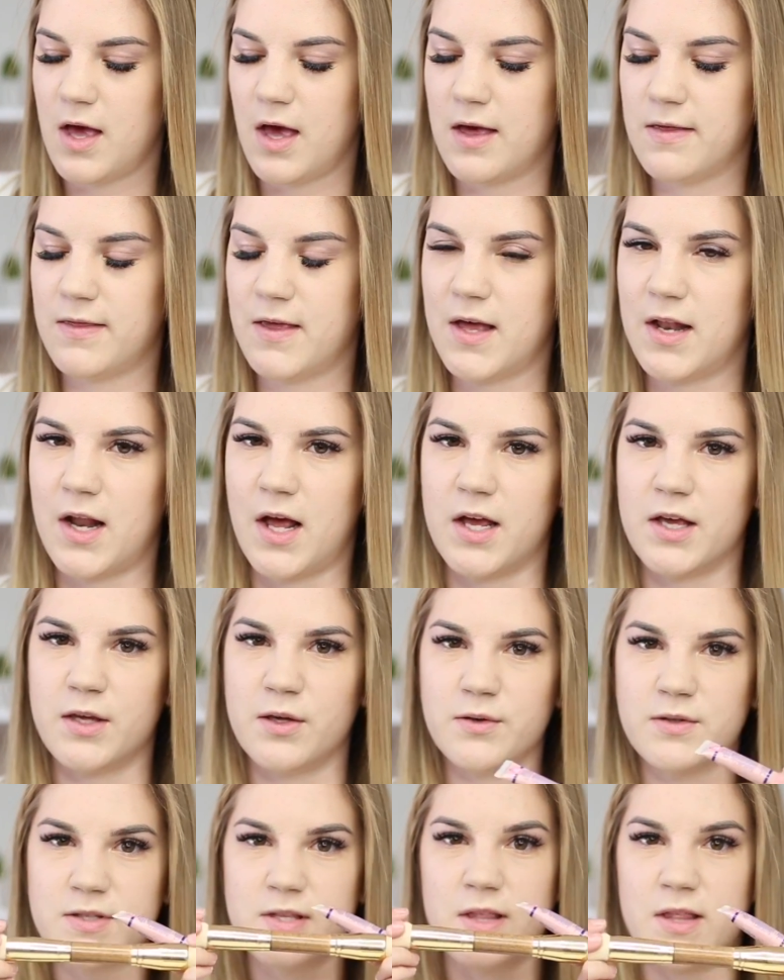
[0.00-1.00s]
And then I
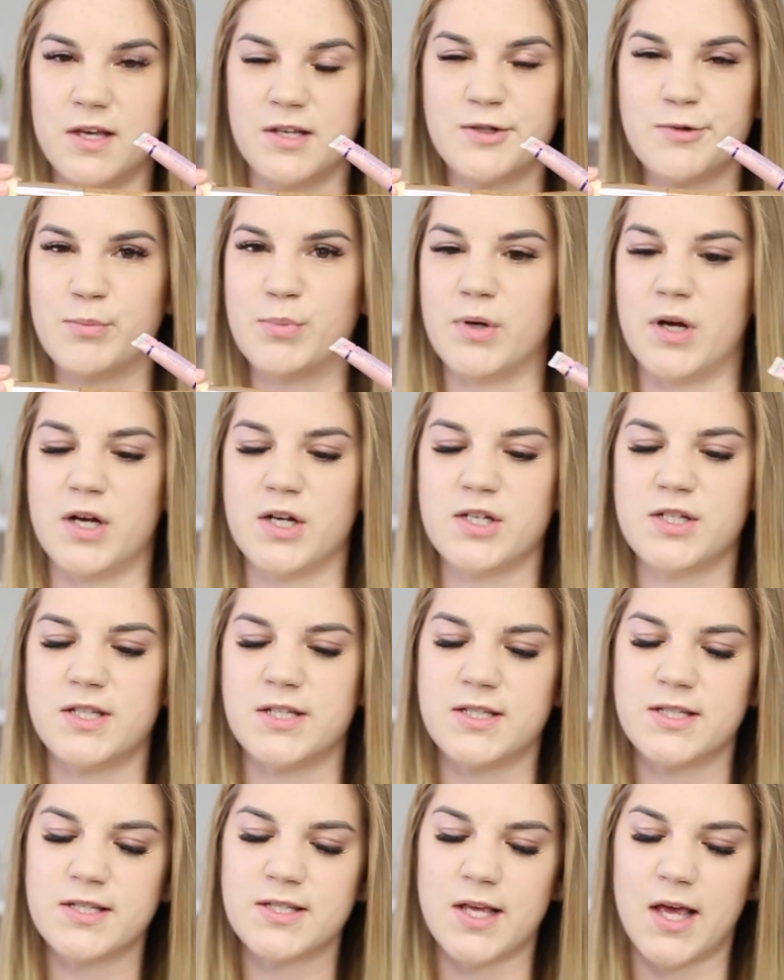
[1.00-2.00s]
used this brush.
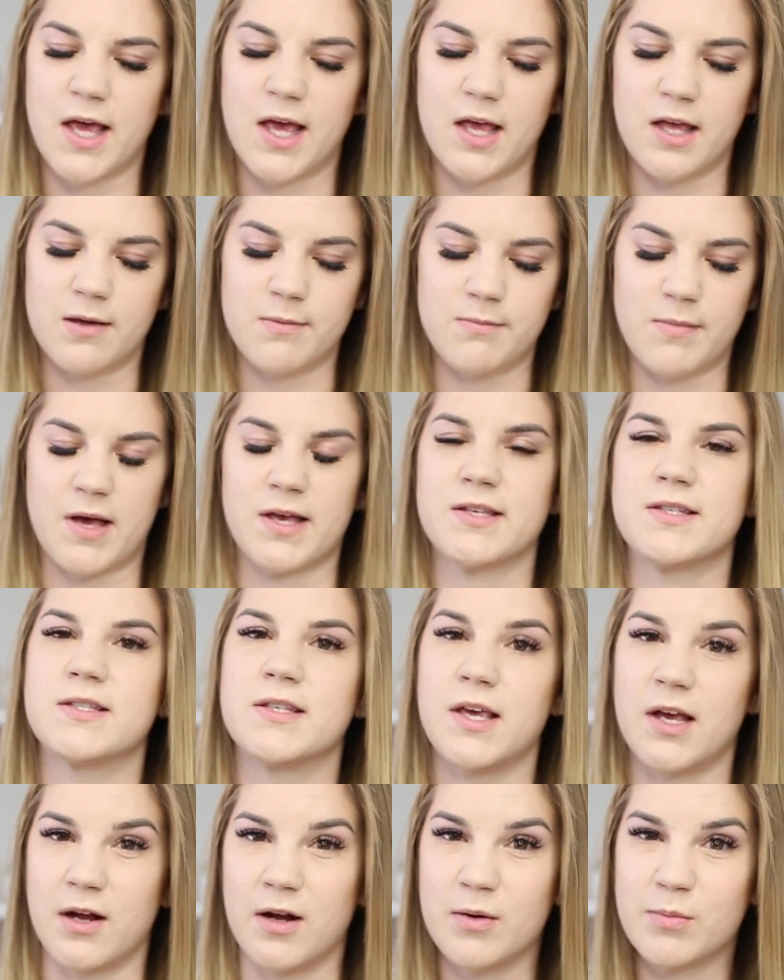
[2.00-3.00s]
This is a
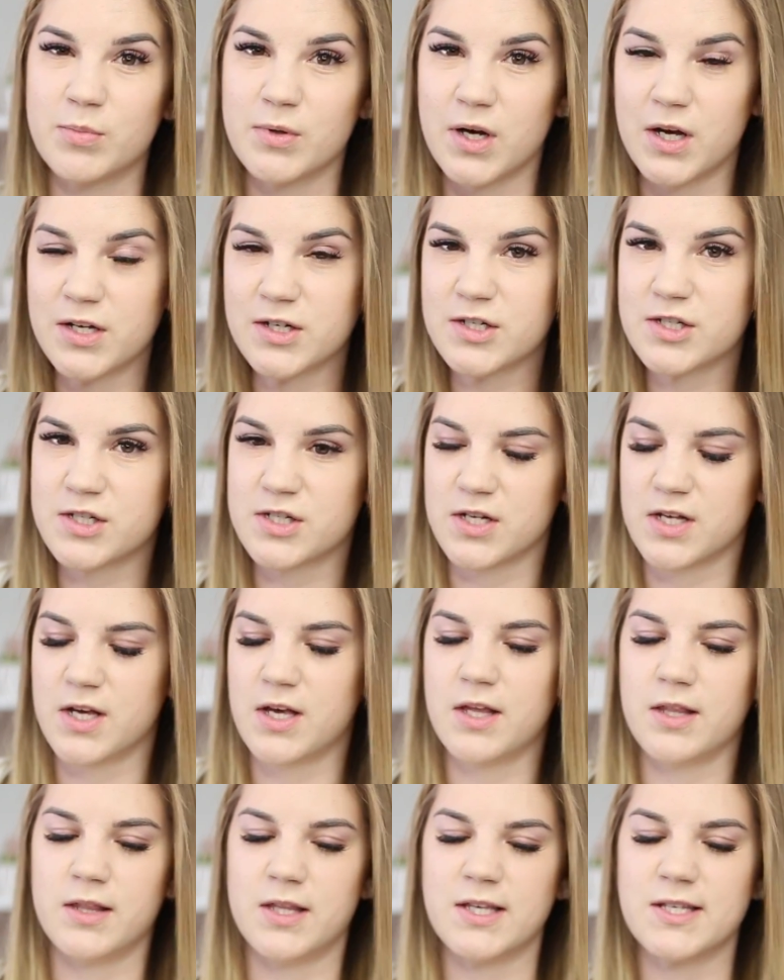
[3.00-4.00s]
mascara brush.
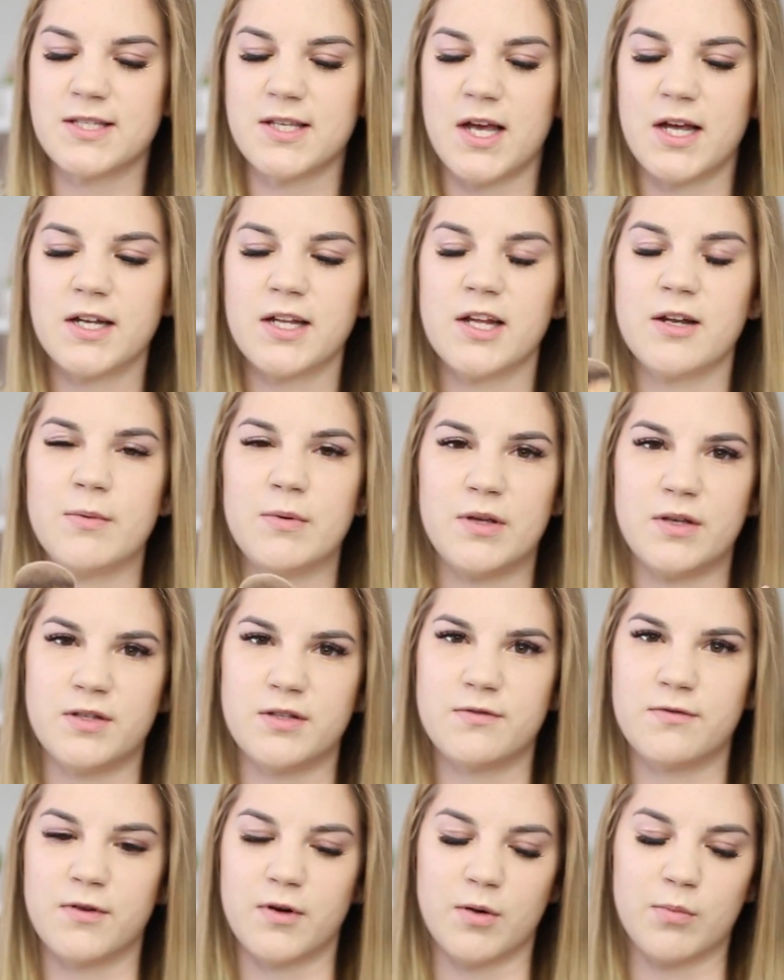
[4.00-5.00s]
This side can be
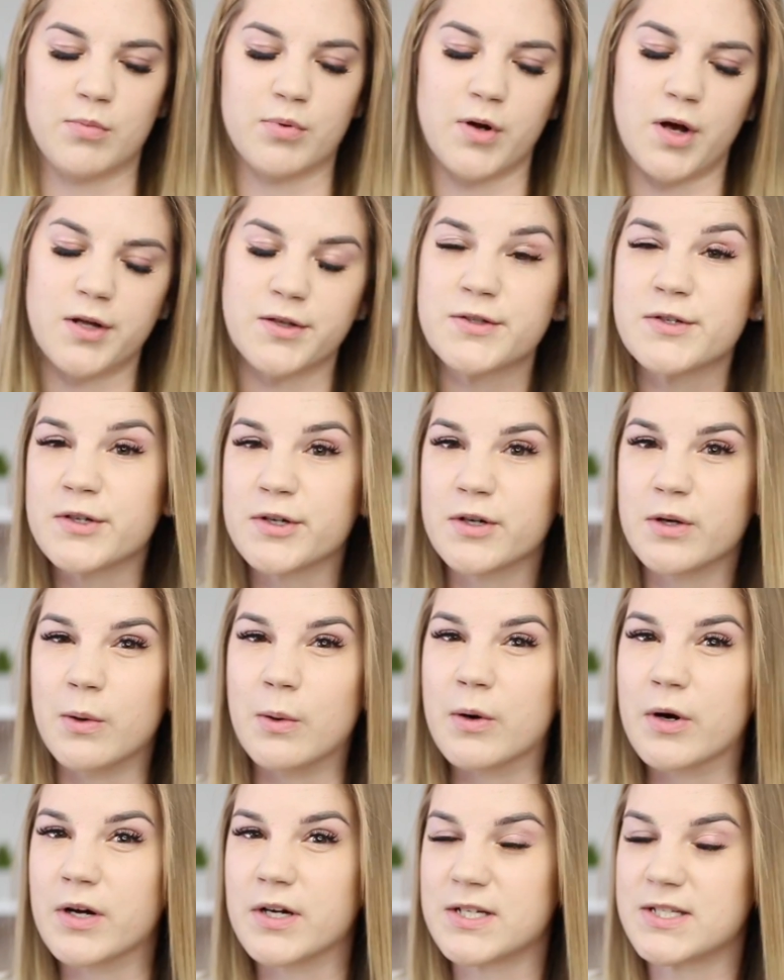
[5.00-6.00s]
used for bronzer
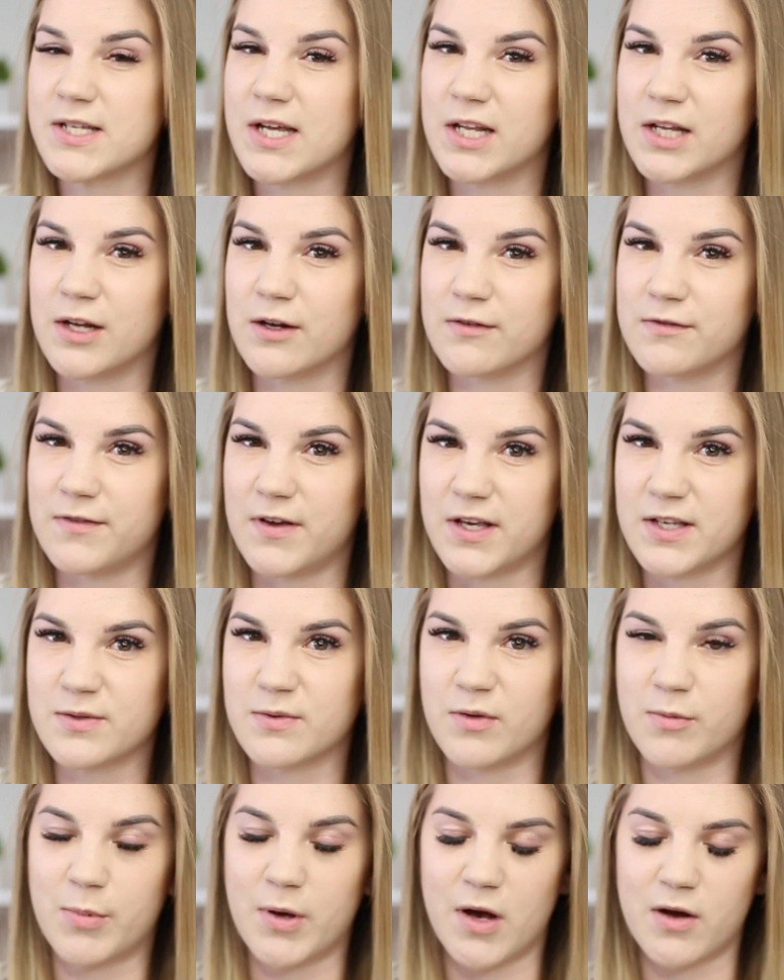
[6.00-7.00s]
or setting your face
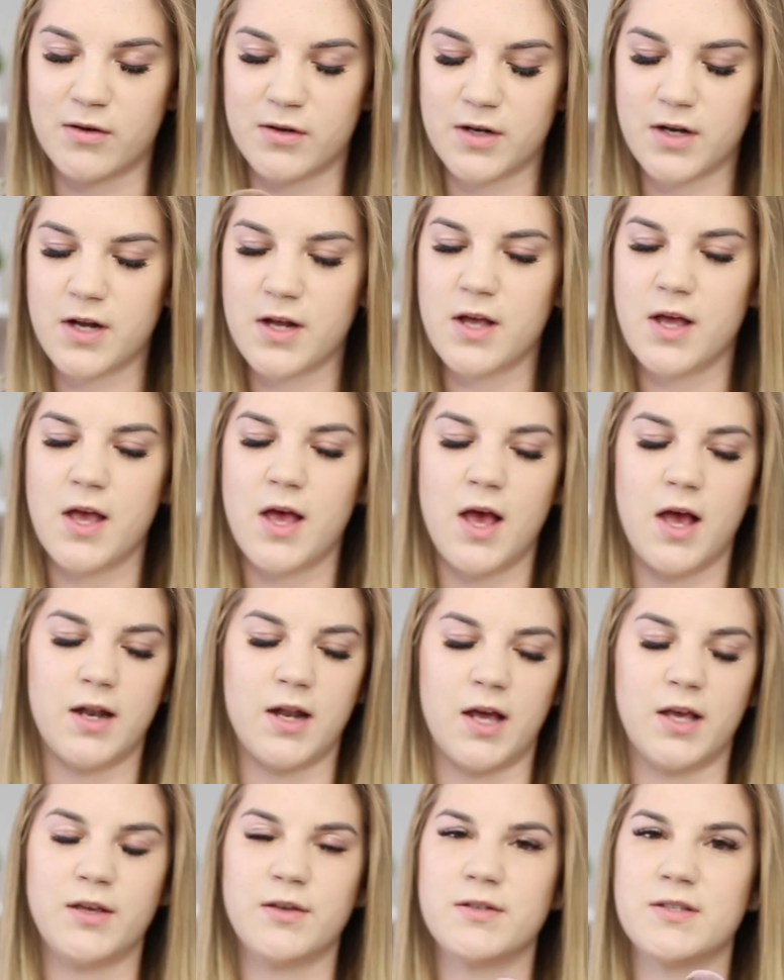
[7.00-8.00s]
with powder.
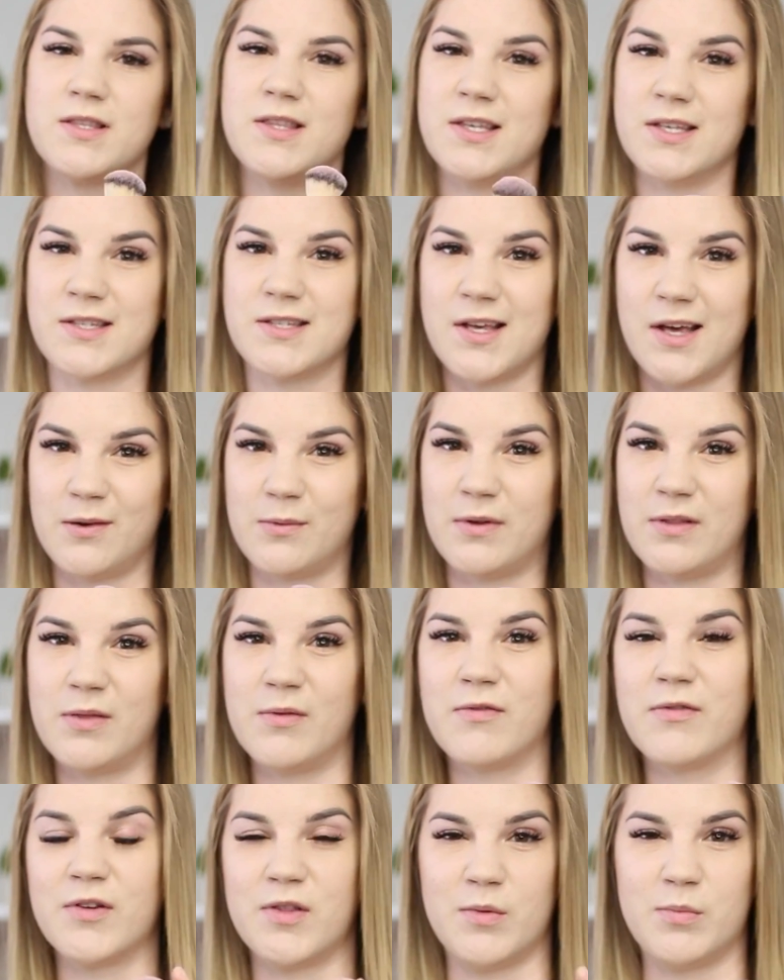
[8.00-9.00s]
And I used this side
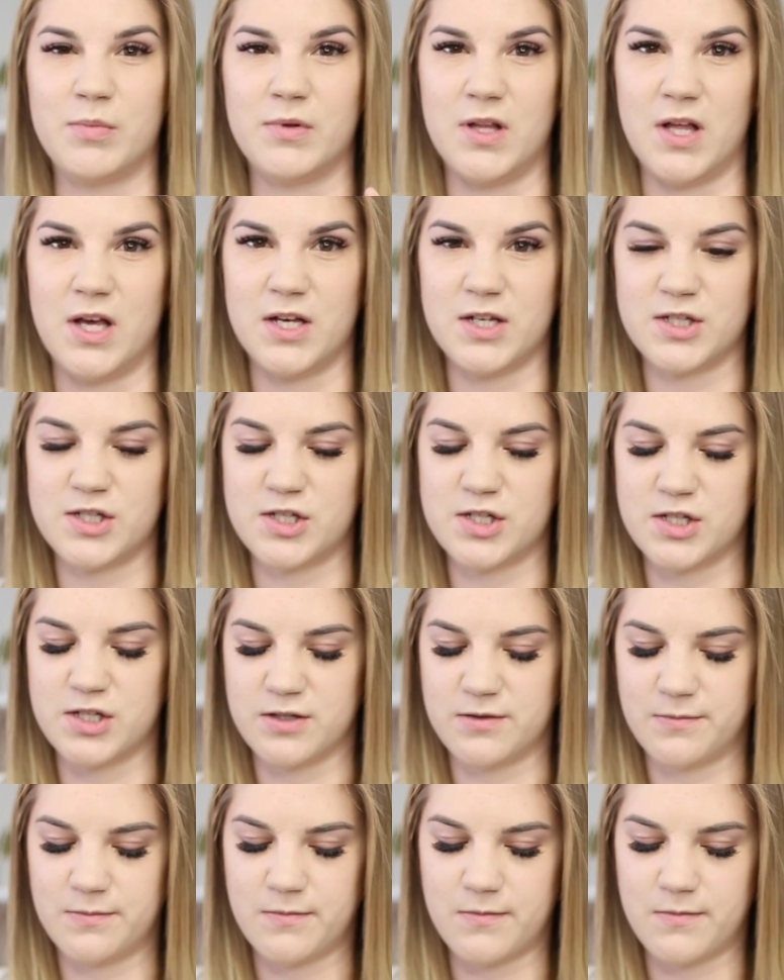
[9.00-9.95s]
with, for the blush.